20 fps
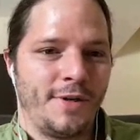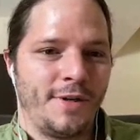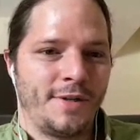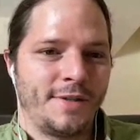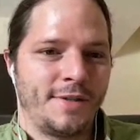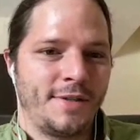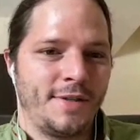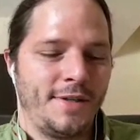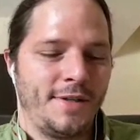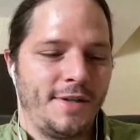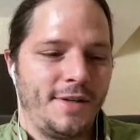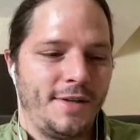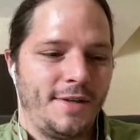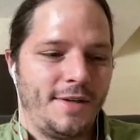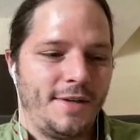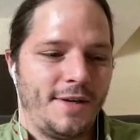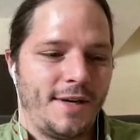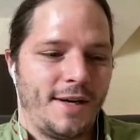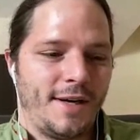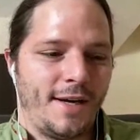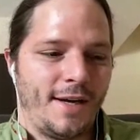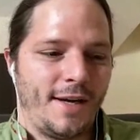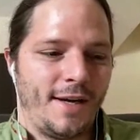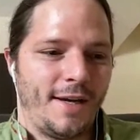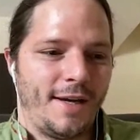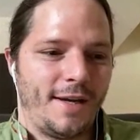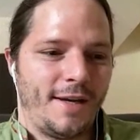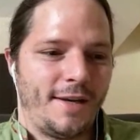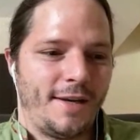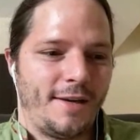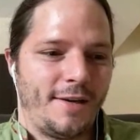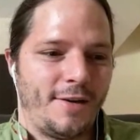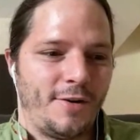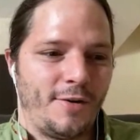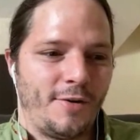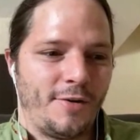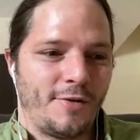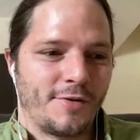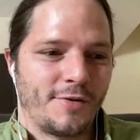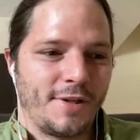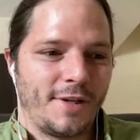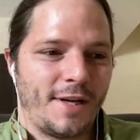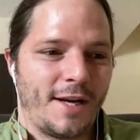proponent. And, you know,